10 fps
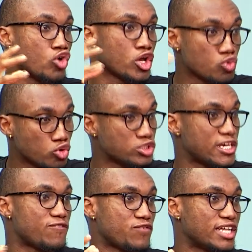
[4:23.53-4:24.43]
You want to get
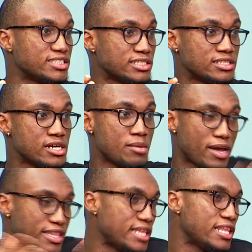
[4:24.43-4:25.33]
fans in, but
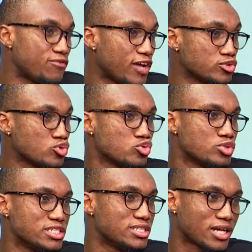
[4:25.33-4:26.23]
then the fans also
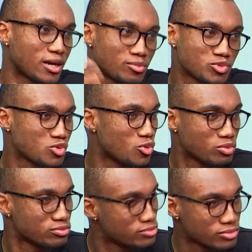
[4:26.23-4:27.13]
didn't come. So
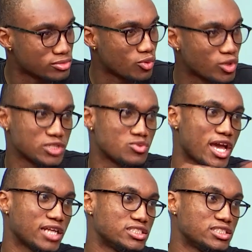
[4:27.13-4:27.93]
what did we achieve?